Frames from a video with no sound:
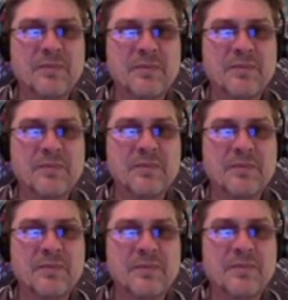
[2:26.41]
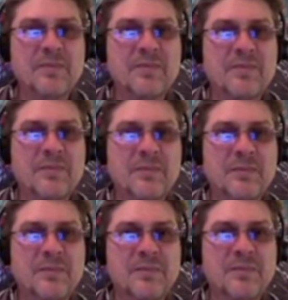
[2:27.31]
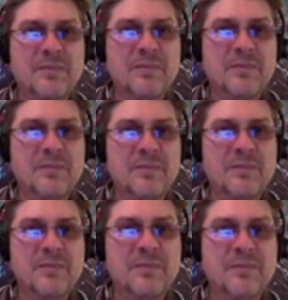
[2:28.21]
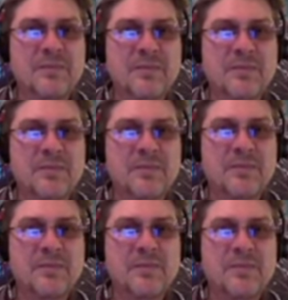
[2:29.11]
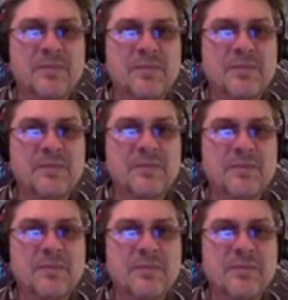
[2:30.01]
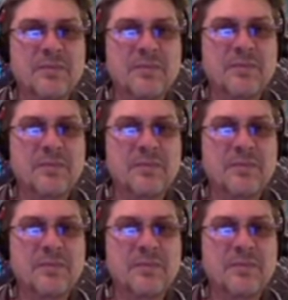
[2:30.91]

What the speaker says: (not speaking)